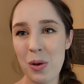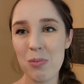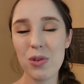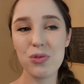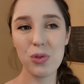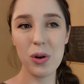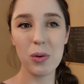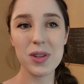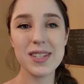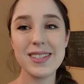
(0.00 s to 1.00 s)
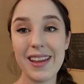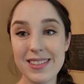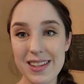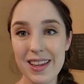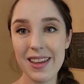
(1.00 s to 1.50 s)
before with
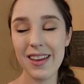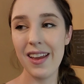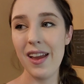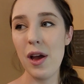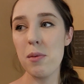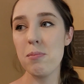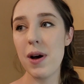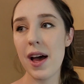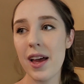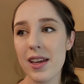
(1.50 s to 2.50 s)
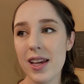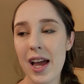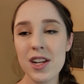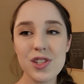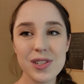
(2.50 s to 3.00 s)
Desi, but
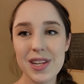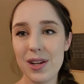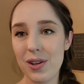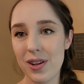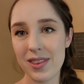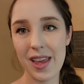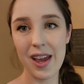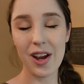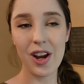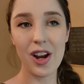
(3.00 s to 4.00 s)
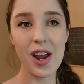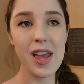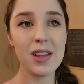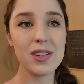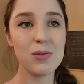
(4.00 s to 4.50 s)
kind of just here and there.
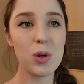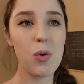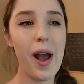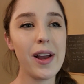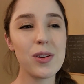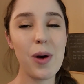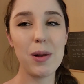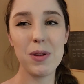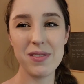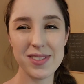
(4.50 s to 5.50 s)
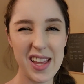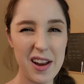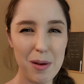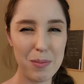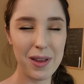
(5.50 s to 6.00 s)
It required quite a bit of
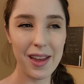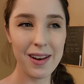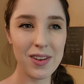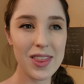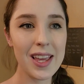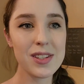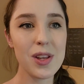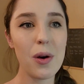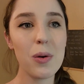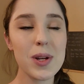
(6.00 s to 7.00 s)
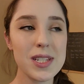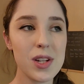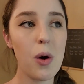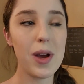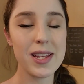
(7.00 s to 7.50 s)
setup and everything, so it wasn't
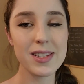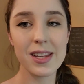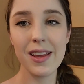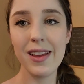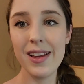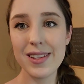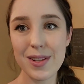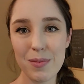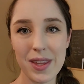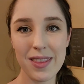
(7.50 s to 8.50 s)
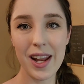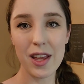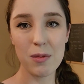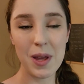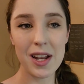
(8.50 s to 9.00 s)
always something that I
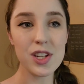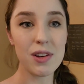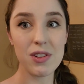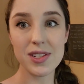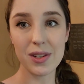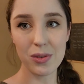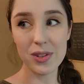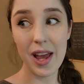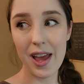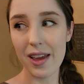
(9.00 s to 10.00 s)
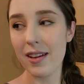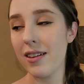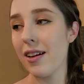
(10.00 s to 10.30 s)
could manage every single day.